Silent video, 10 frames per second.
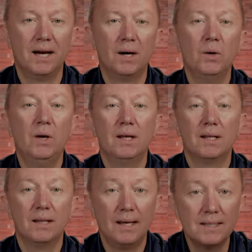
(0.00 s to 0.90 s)
Now
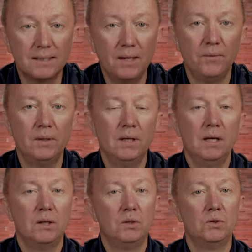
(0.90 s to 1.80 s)
let's dive in
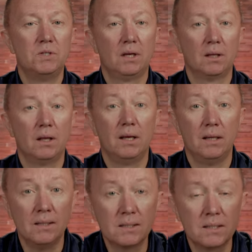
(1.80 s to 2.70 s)
to Seattle
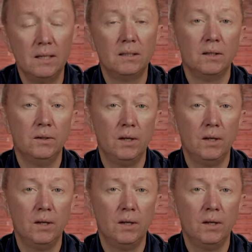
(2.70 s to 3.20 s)
east side